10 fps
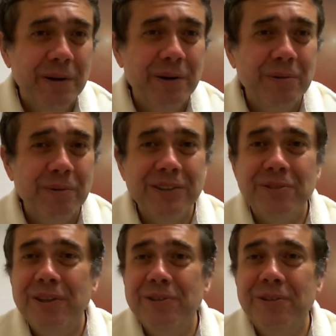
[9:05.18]
what's
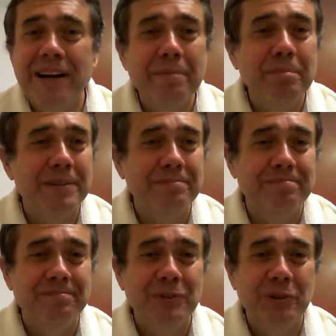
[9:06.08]
going to happen
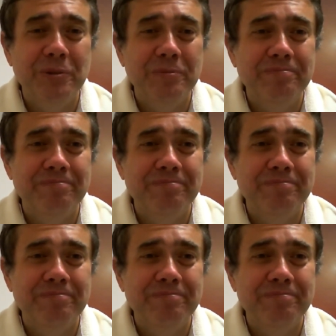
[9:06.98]
too.